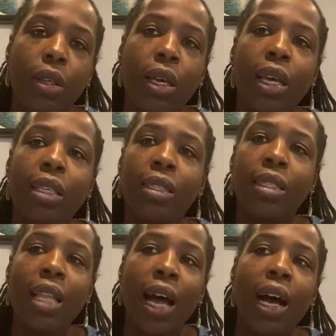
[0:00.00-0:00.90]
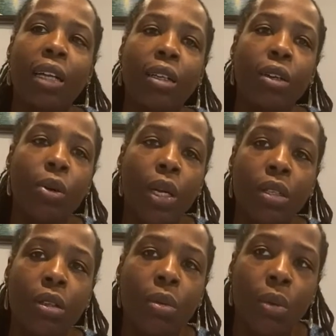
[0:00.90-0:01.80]
It's not going
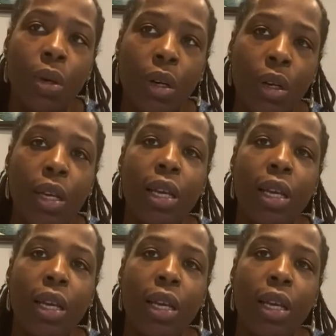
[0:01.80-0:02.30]
to work.